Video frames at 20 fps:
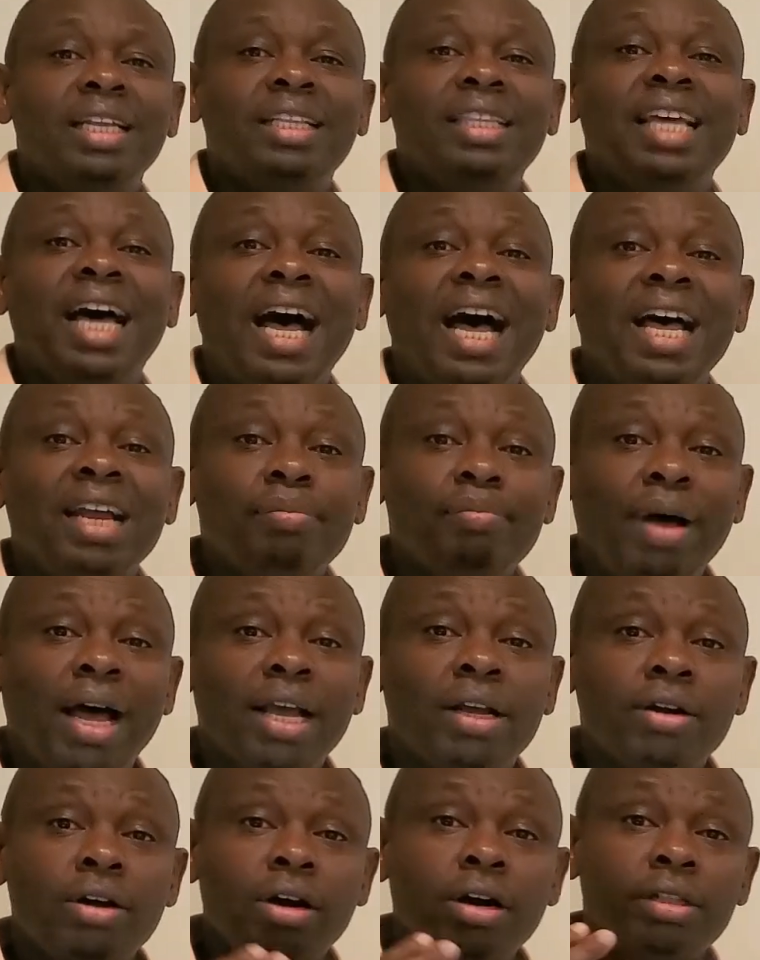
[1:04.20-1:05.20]
done
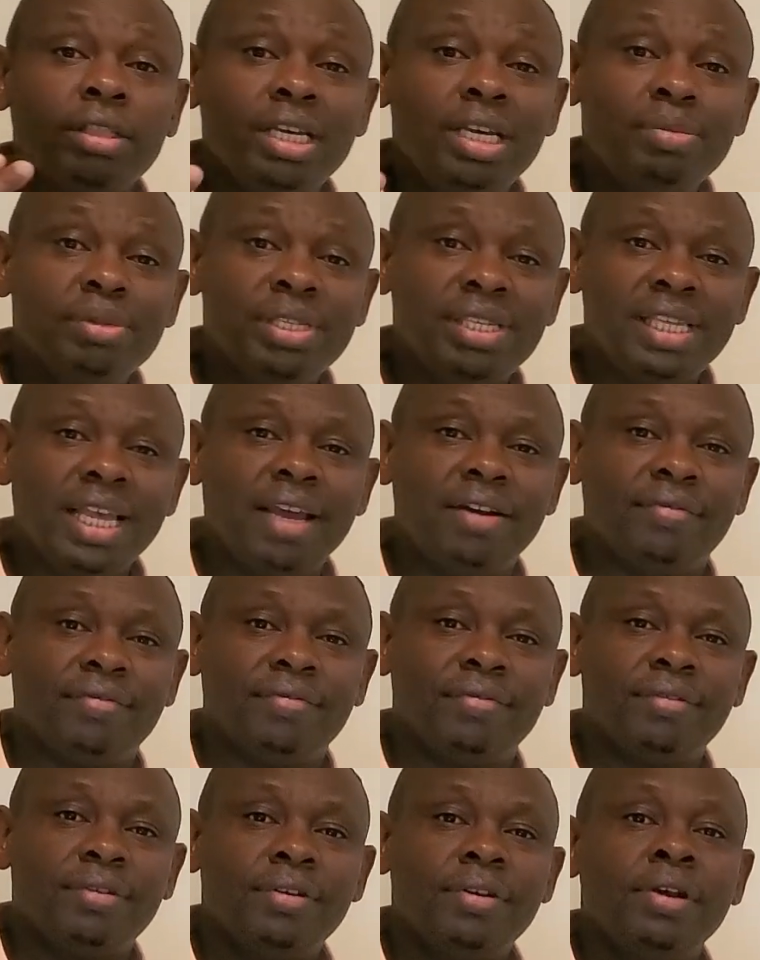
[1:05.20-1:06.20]
by God himself.
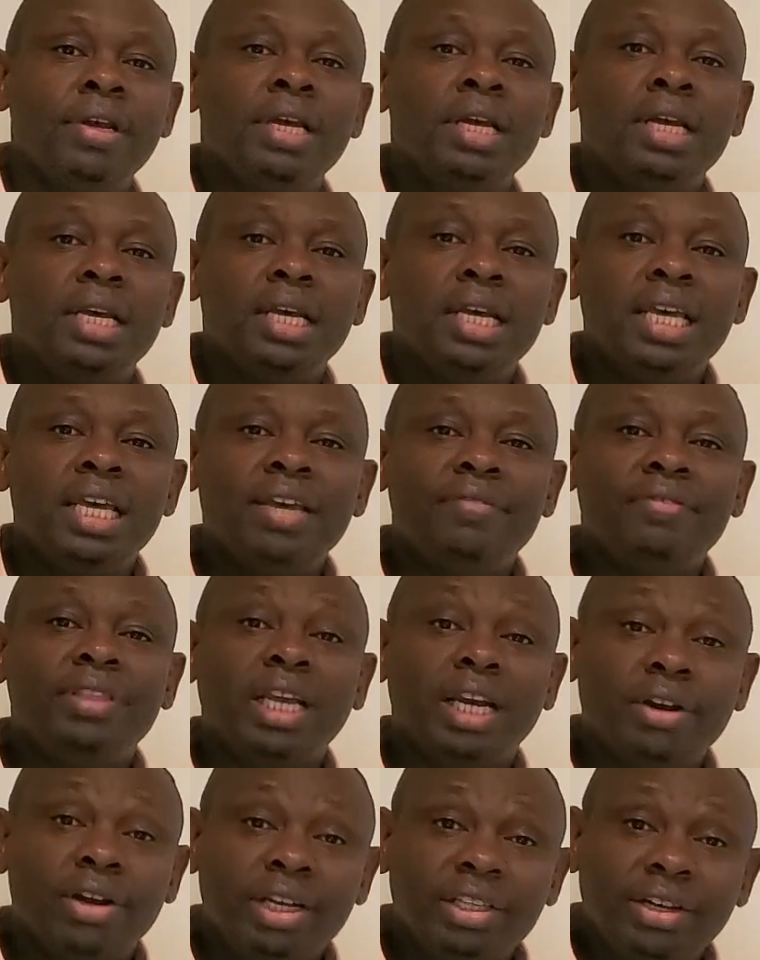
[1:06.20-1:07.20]
If
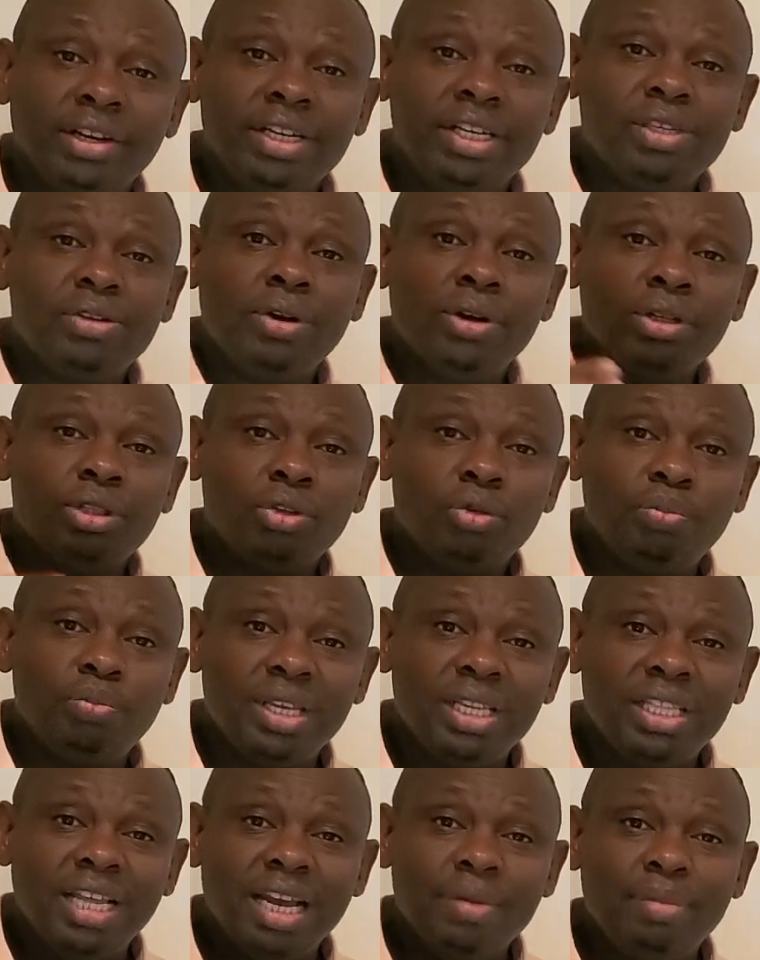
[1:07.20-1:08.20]
the gathering is going to
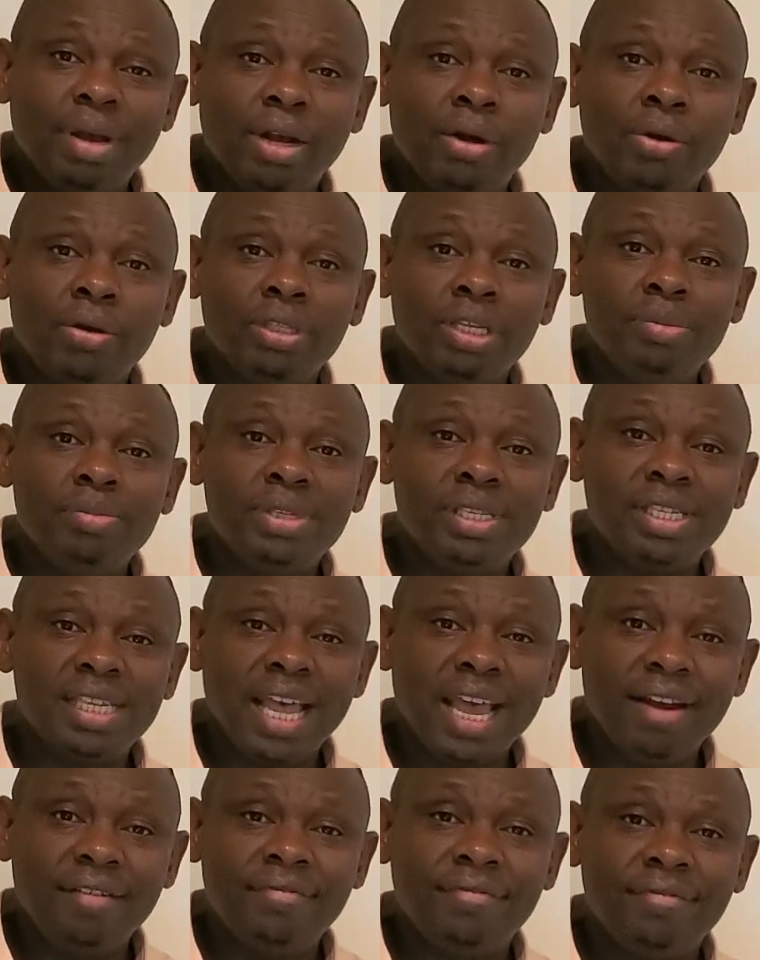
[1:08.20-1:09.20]
be done by God
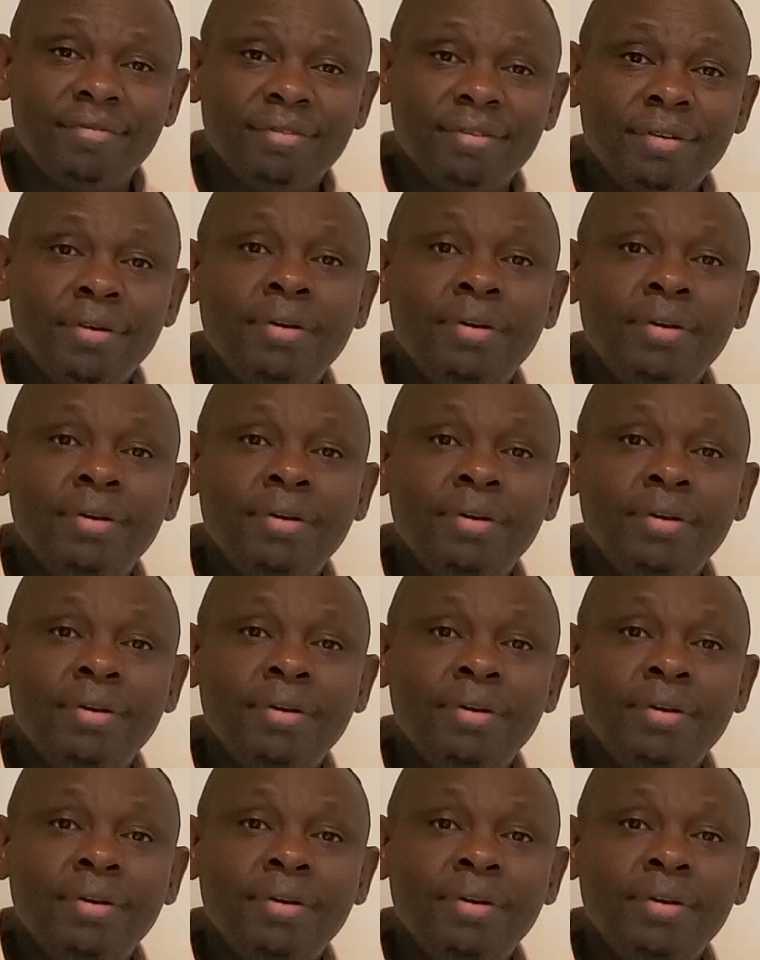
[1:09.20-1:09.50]
himself,